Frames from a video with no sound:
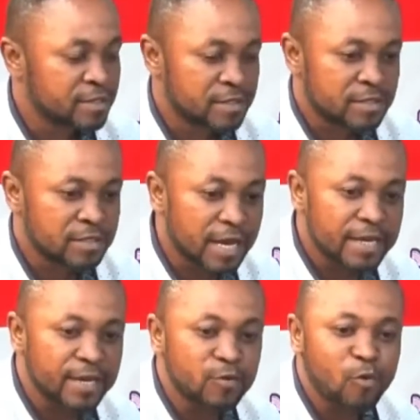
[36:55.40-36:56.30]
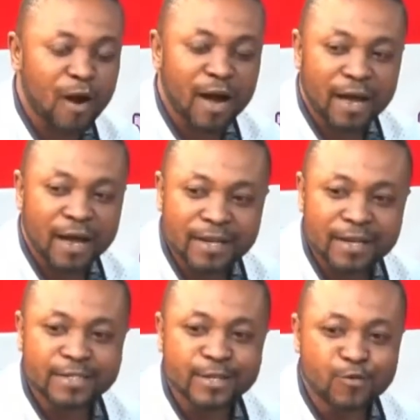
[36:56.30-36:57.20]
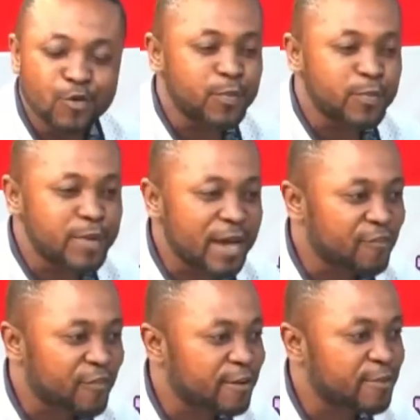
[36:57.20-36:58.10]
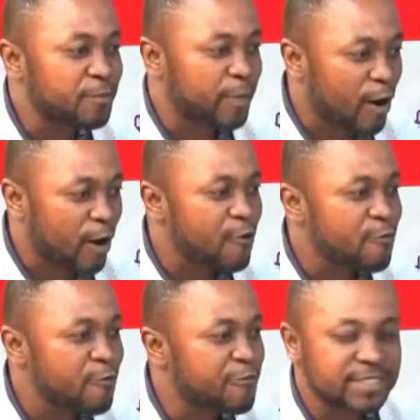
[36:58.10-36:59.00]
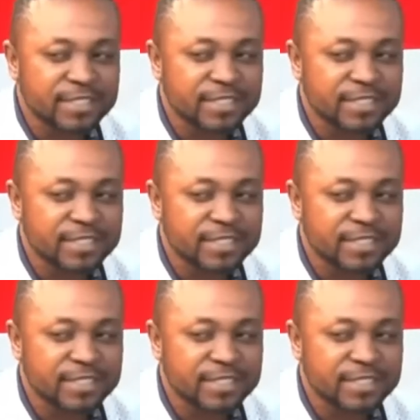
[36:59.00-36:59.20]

Yeah, and your group be a friend, Bau Movement.